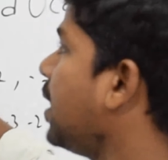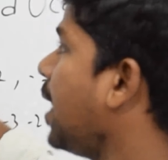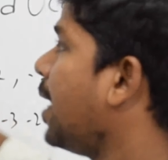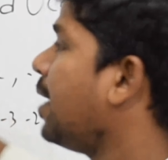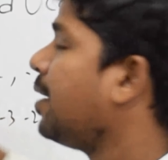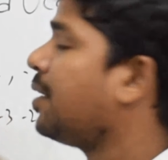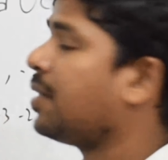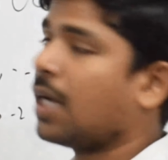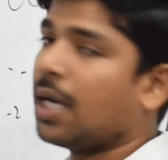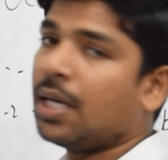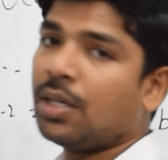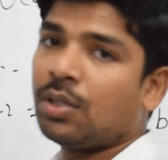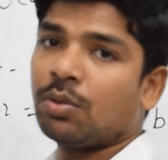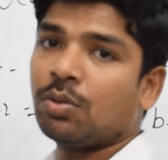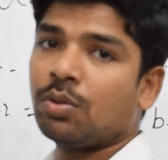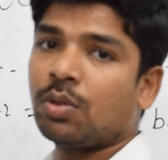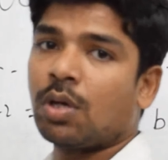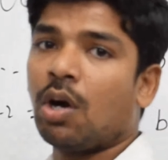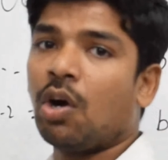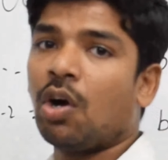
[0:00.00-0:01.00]
and try
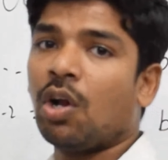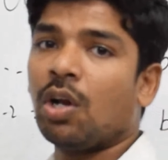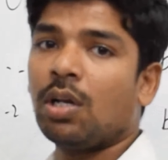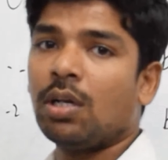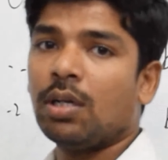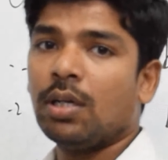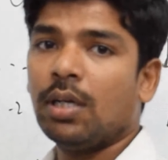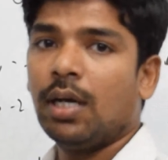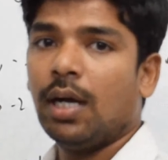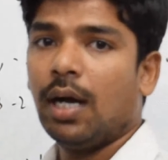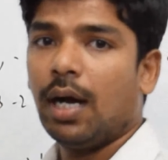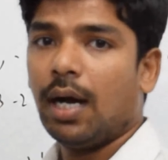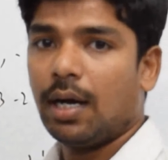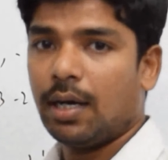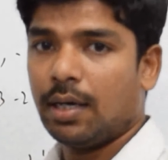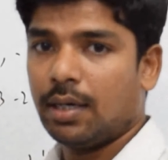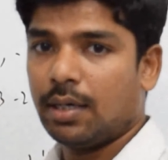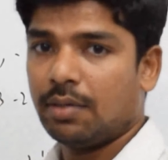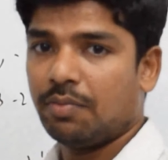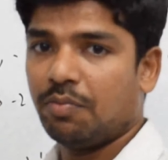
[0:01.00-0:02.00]
to call
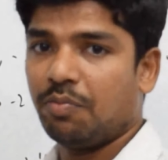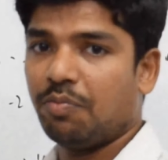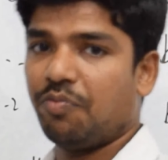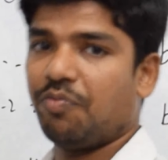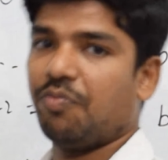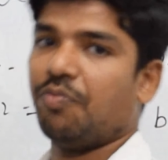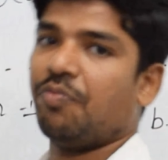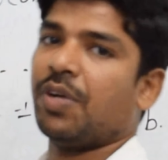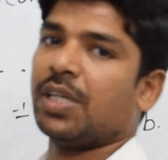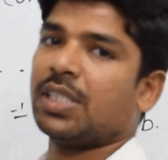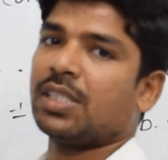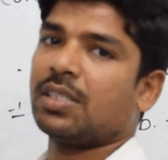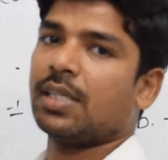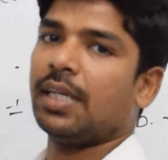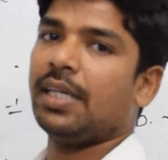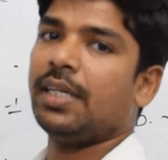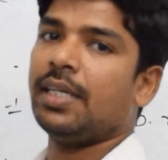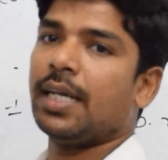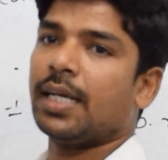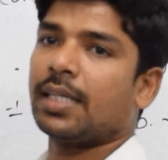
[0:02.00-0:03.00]

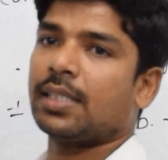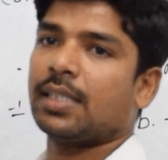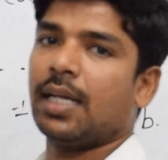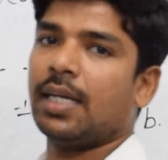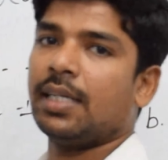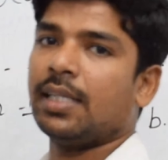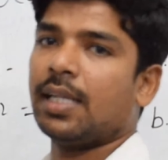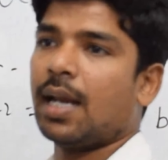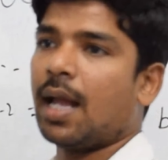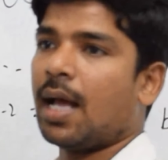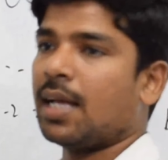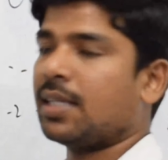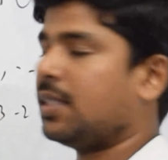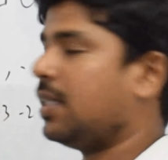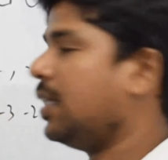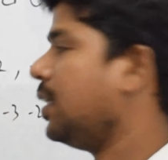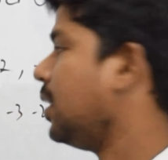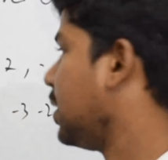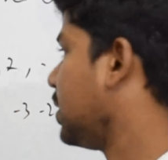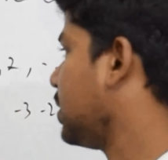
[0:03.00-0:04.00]
first index and the last
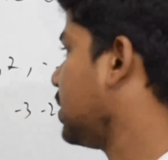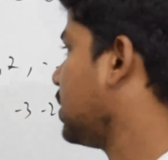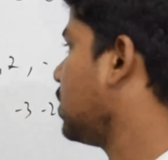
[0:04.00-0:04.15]
index.